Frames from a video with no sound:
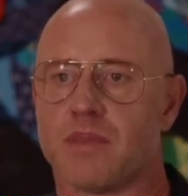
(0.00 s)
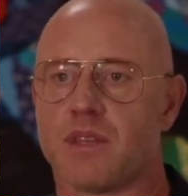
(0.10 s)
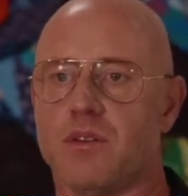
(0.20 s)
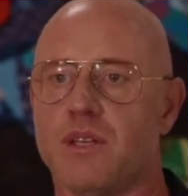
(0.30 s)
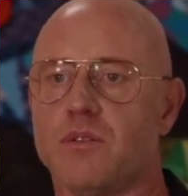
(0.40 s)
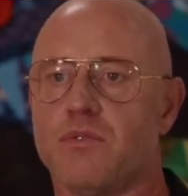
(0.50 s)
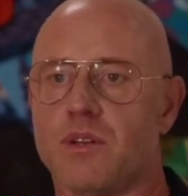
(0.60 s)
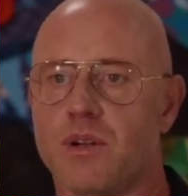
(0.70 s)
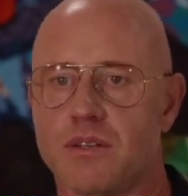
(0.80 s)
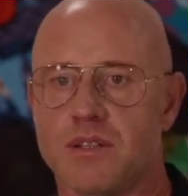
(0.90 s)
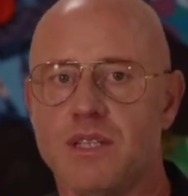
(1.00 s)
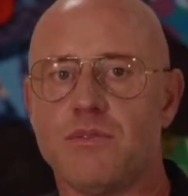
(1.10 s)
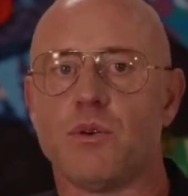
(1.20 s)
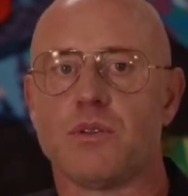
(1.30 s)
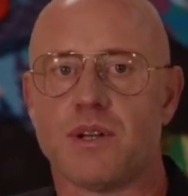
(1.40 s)
you need to figure out the
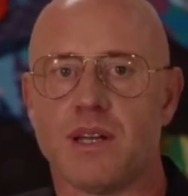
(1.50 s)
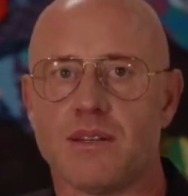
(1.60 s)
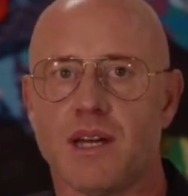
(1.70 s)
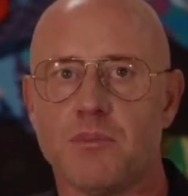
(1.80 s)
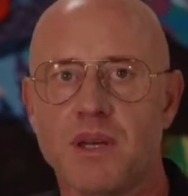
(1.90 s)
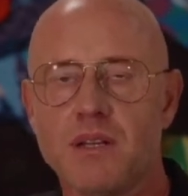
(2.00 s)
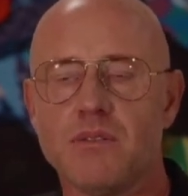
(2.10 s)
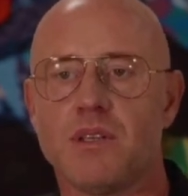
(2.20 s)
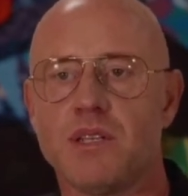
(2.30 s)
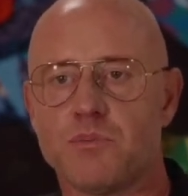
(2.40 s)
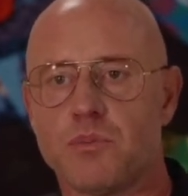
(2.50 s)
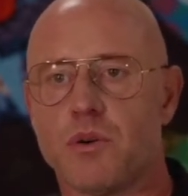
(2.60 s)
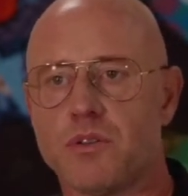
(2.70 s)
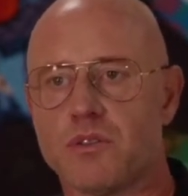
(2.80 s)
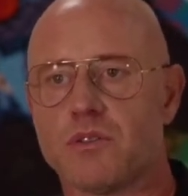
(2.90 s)
default rate. How many of these
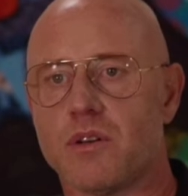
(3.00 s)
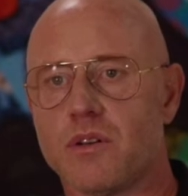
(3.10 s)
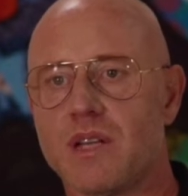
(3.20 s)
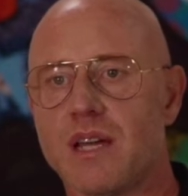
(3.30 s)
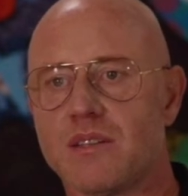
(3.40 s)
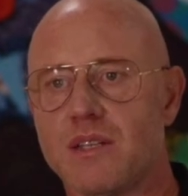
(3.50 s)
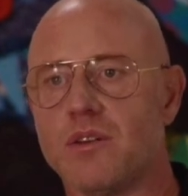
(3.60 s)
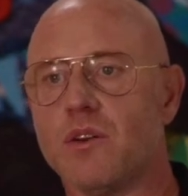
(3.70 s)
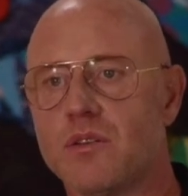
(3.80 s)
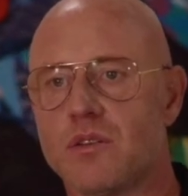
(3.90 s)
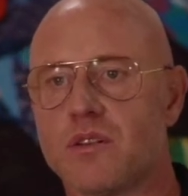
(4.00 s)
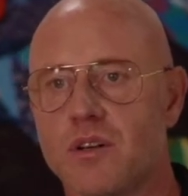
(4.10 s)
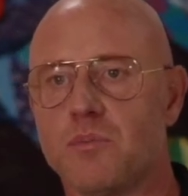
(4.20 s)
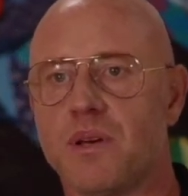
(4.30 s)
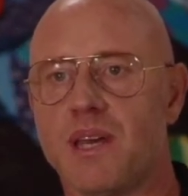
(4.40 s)
persons are not actually not
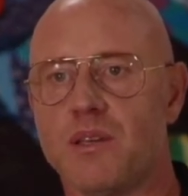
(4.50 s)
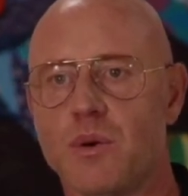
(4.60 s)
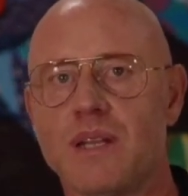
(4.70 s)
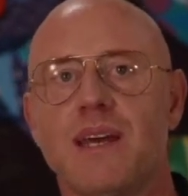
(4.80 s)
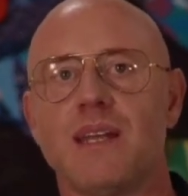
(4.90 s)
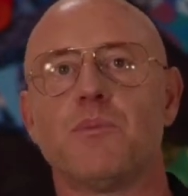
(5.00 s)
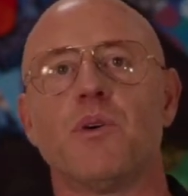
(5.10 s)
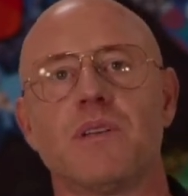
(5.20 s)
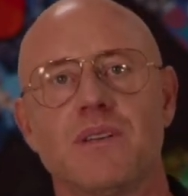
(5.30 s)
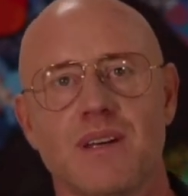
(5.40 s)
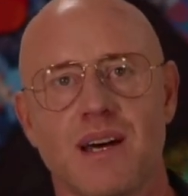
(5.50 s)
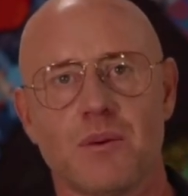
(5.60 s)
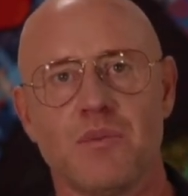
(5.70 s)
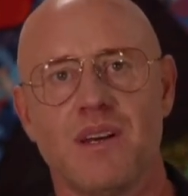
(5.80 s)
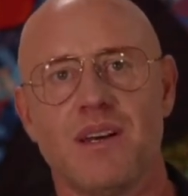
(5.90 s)
going to pay you at any point in
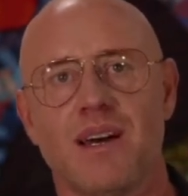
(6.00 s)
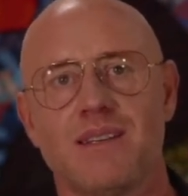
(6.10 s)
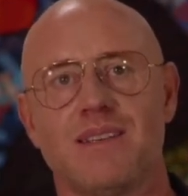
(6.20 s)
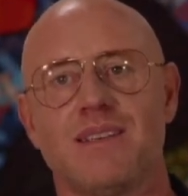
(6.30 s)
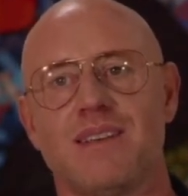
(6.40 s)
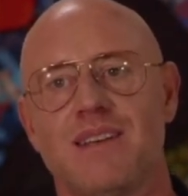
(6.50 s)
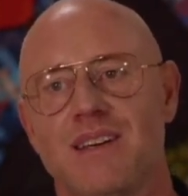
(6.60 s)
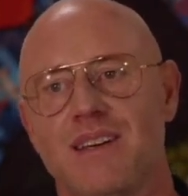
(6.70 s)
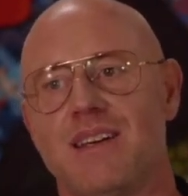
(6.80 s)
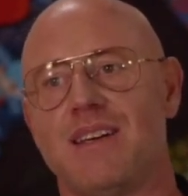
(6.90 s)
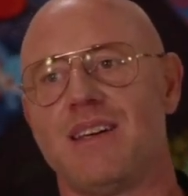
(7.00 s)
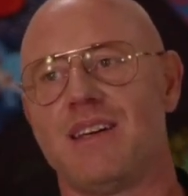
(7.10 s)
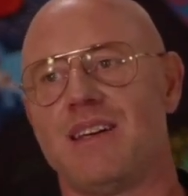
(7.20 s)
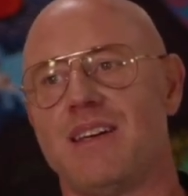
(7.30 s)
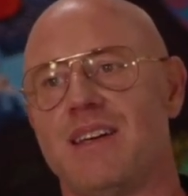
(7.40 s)
time
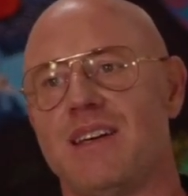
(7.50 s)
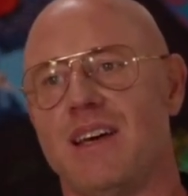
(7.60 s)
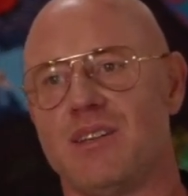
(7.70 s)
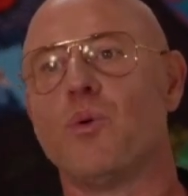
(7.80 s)
at